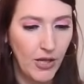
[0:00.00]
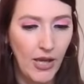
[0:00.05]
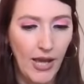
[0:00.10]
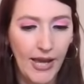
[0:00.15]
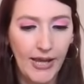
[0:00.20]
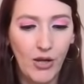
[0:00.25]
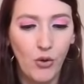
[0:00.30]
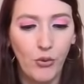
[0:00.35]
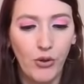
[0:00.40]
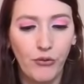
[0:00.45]

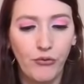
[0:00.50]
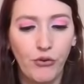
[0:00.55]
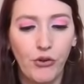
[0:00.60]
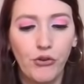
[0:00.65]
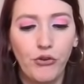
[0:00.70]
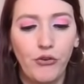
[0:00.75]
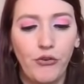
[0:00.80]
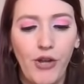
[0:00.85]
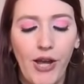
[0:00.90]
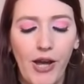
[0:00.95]
And going
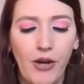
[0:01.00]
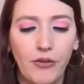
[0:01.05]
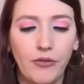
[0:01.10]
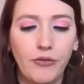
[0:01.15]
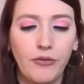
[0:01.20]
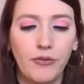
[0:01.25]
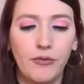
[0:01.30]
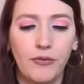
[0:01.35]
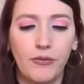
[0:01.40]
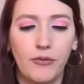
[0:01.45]
further
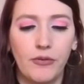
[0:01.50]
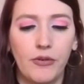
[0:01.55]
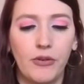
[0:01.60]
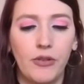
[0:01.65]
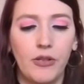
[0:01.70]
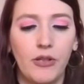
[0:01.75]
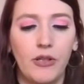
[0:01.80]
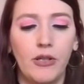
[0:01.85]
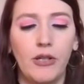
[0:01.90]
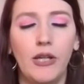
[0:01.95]
down,
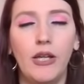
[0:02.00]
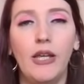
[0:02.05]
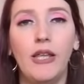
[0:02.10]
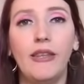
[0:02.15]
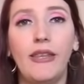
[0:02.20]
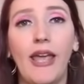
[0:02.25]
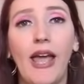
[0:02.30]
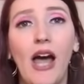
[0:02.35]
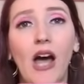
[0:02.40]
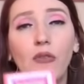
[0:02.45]

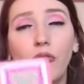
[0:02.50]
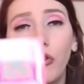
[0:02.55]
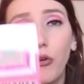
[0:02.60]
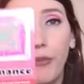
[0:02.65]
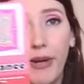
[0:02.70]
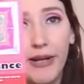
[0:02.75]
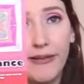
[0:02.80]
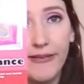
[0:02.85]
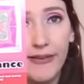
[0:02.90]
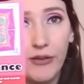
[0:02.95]
they have
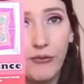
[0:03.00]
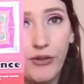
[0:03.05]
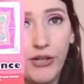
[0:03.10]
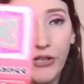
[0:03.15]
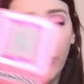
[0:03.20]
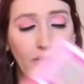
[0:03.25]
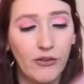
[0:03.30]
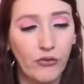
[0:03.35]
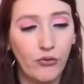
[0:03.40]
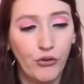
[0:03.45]
romantic
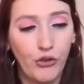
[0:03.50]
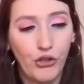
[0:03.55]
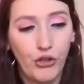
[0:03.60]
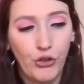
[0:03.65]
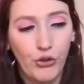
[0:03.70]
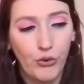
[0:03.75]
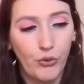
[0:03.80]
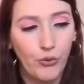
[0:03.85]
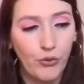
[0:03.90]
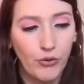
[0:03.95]
feelings for
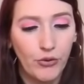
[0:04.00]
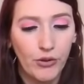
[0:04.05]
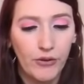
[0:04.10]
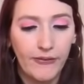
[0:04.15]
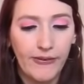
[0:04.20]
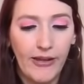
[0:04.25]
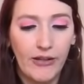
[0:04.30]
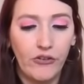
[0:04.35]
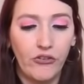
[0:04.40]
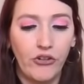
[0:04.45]
you,
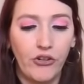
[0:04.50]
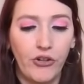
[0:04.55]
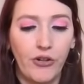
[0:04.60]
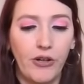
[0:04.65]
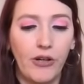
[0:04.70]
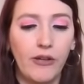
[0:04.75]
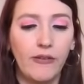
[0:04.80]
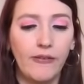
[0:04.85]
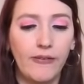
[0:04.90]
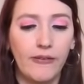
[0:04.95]

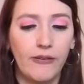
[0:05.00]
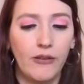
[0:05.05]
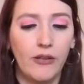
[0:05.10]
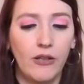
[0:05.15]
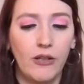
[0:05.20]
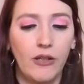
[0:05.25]
Sagittarius,